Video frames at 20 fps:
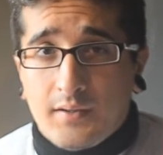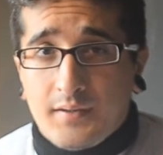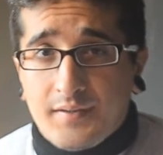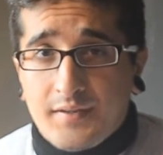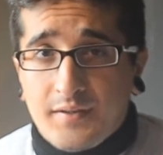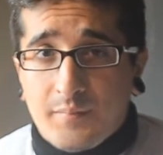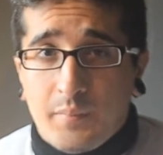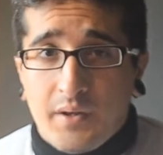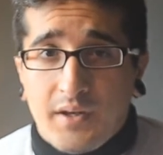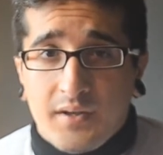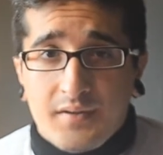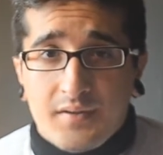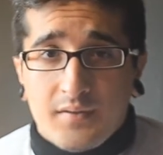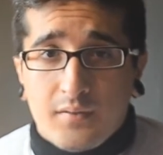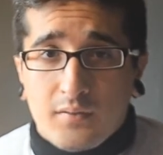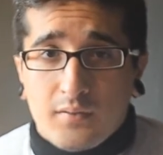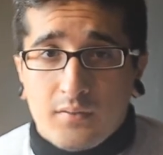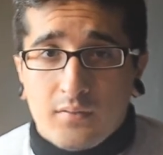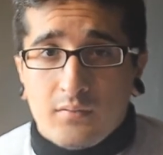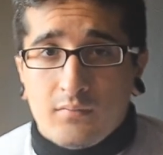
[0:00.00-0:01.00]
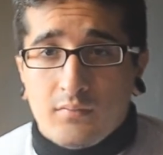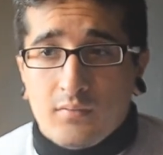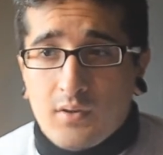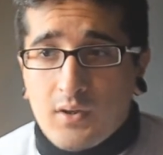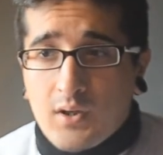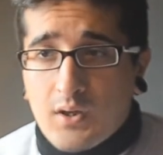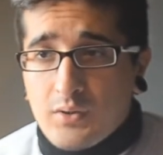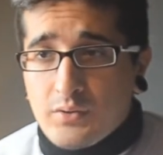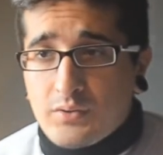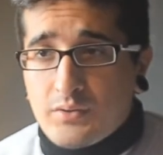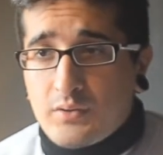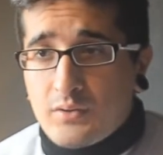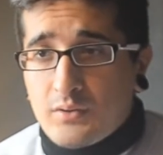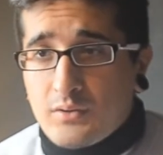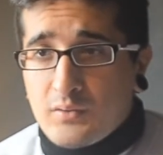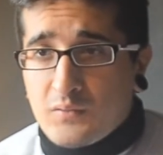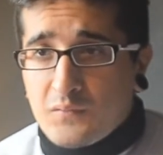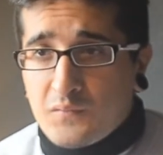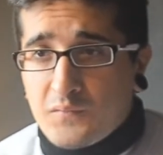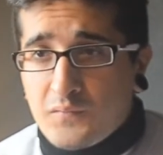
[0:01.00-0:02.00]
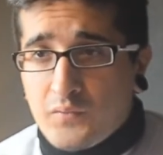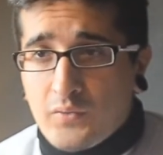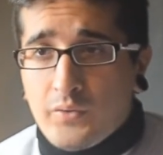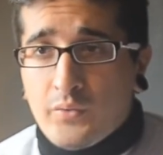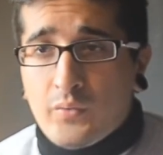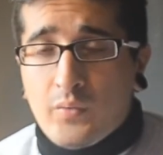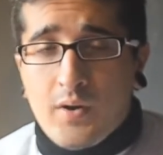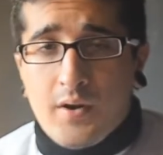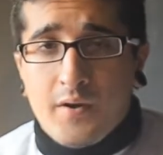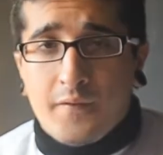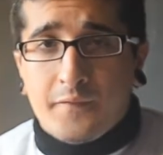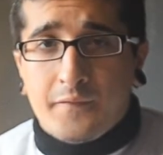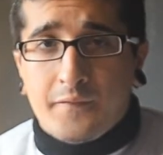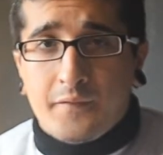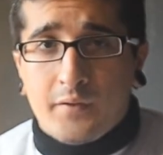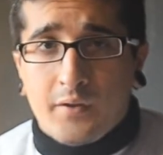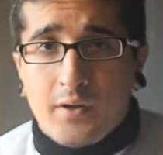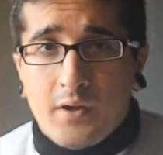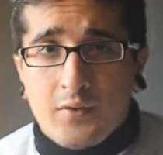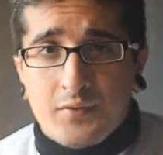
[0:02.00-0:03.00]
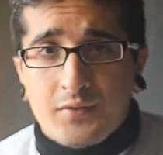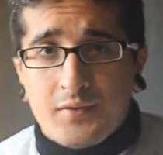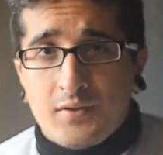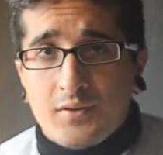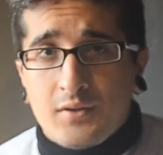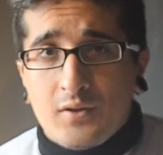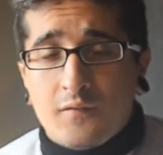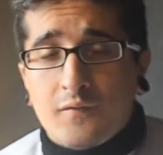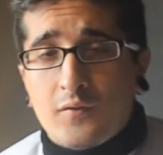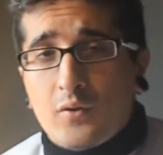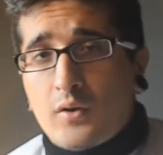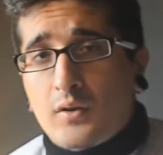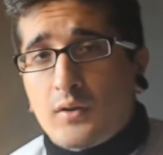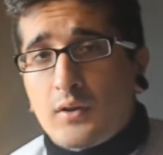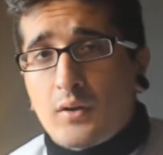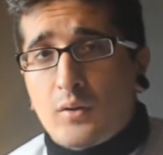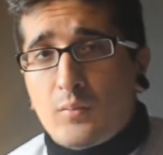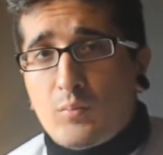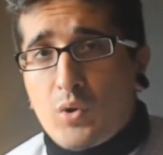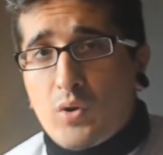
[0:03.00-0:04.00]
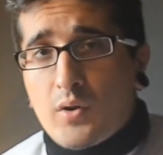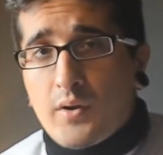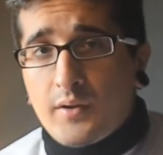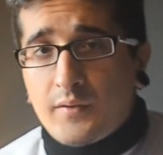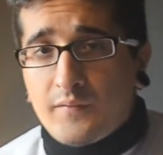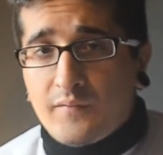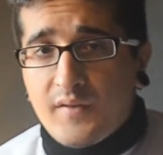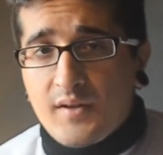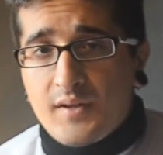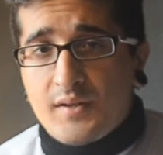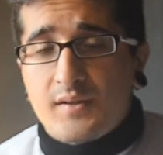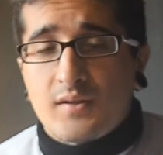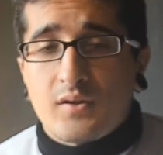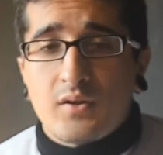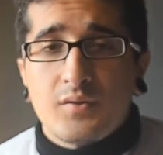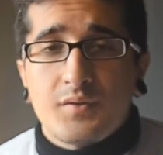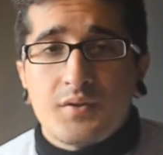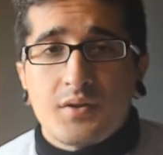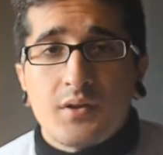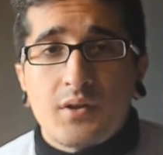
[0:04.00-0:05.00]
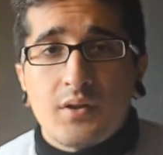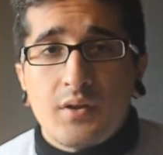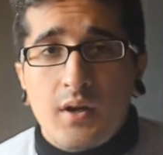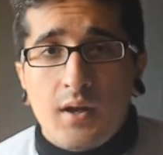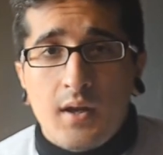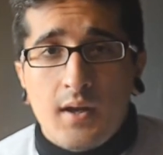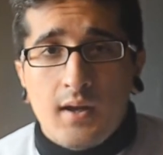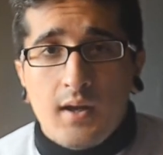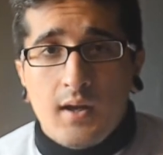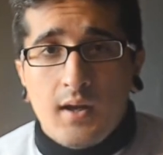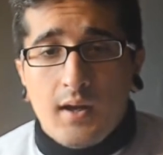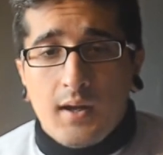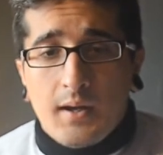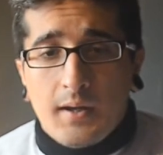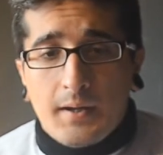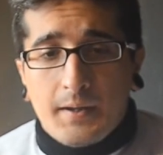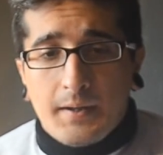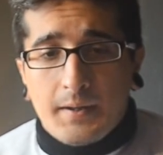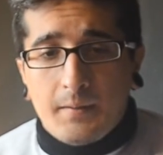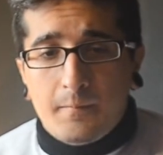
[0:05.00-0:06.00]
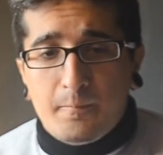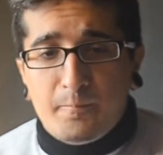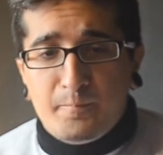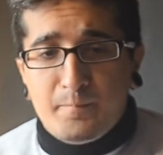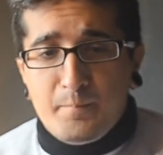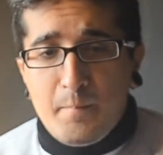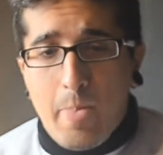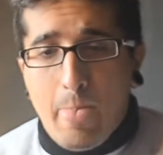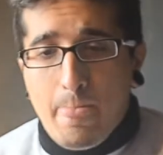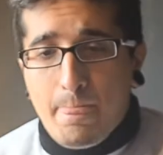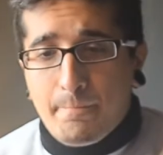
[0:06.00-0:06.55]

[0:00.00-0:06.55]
specs on how to photograph houses if you're a little more advanced user. Um,